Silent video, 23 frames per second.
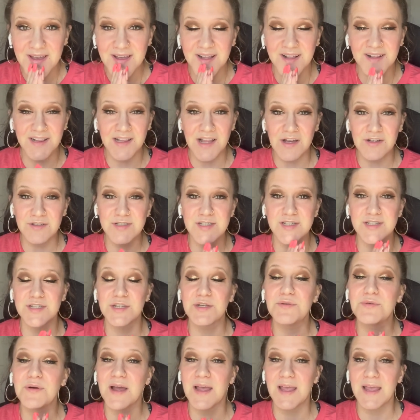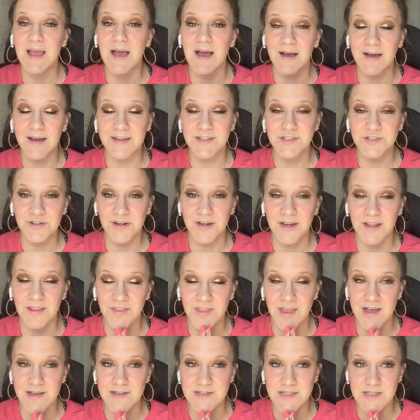close to a hundred
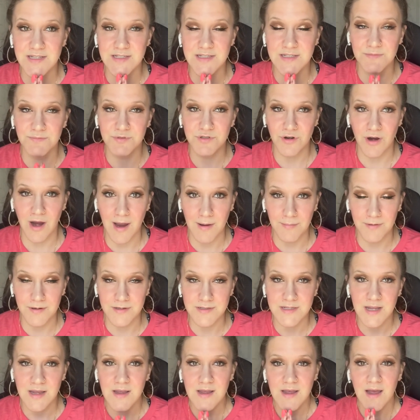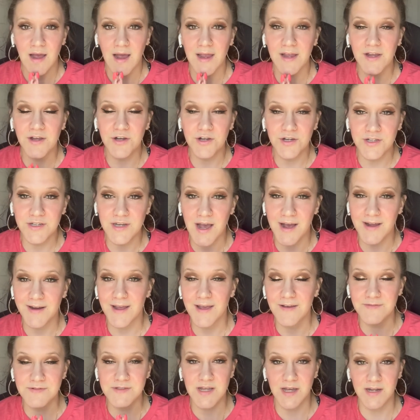thousand subscribers. I could not
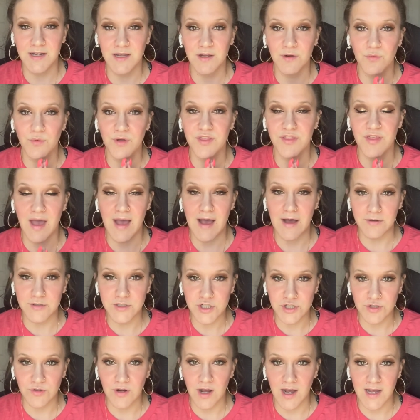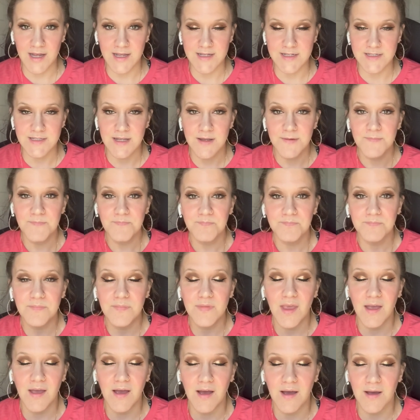have done it without you guys.
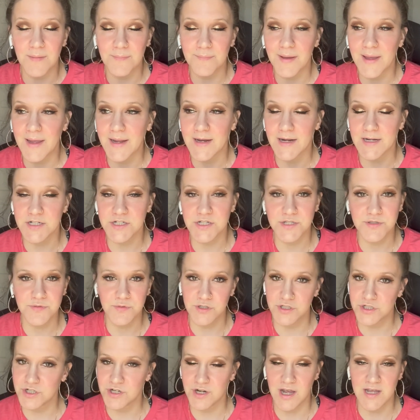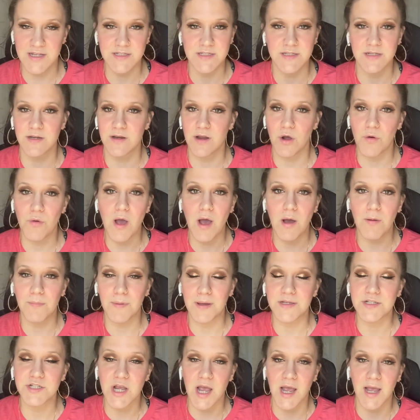Um, and I just want you guys to know how
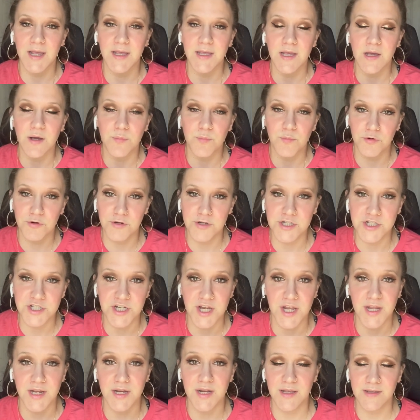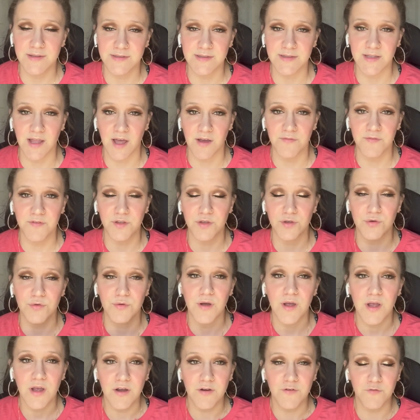much I appreciate and love you
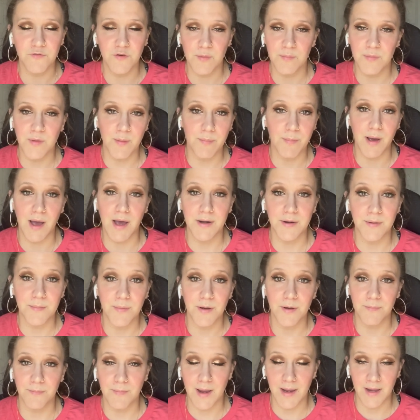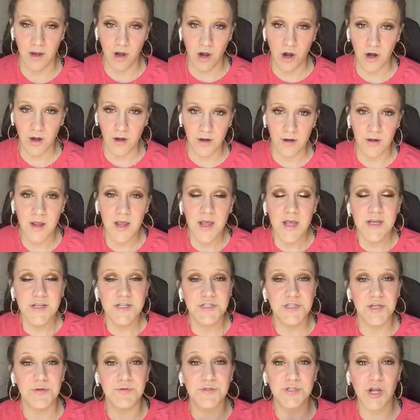from the bottom of my heart.
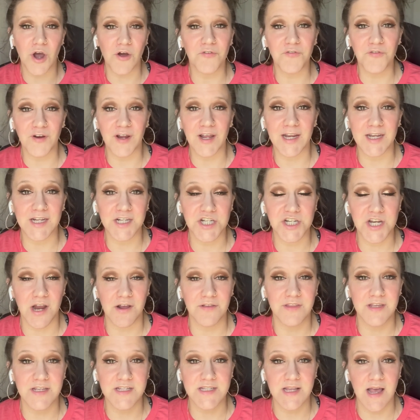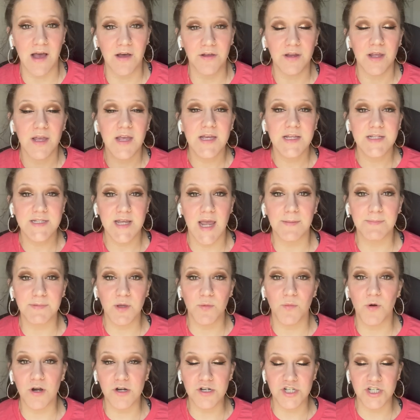So don't forget to share this out. Type the
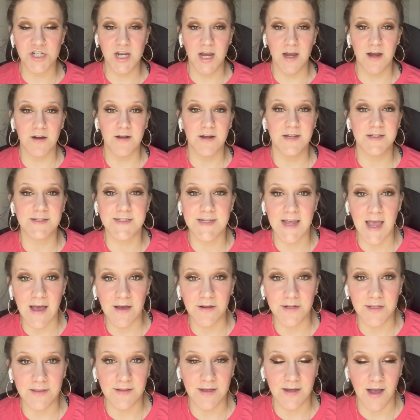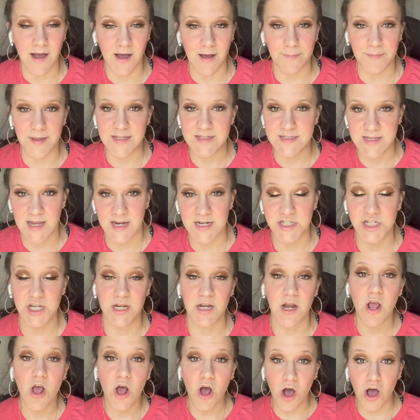word shared down in the comment
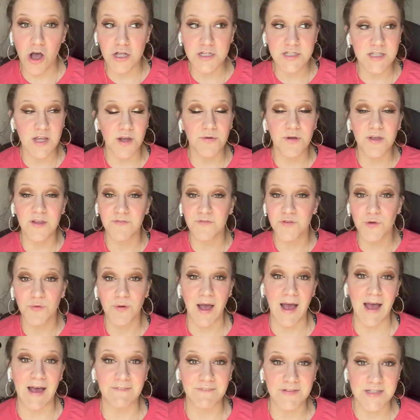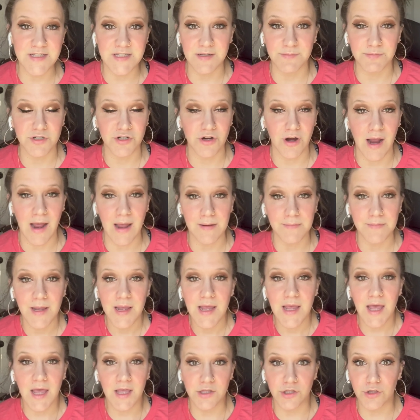section. Also, if you haven't subscribed
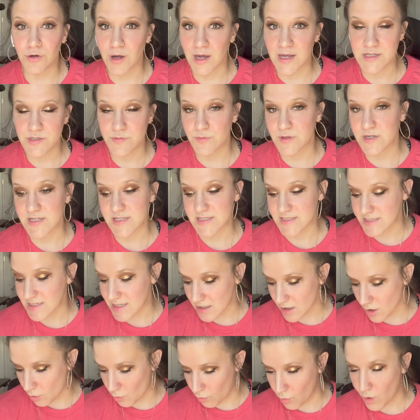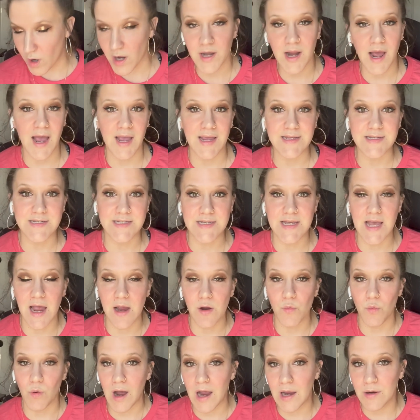and you guys want to see what I
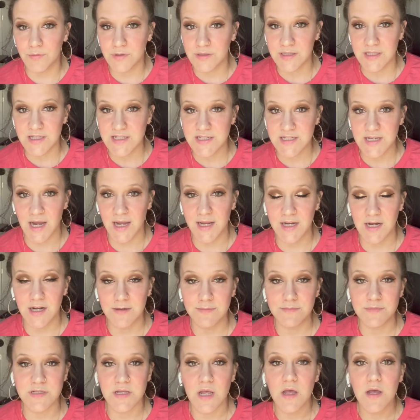DIY with these items,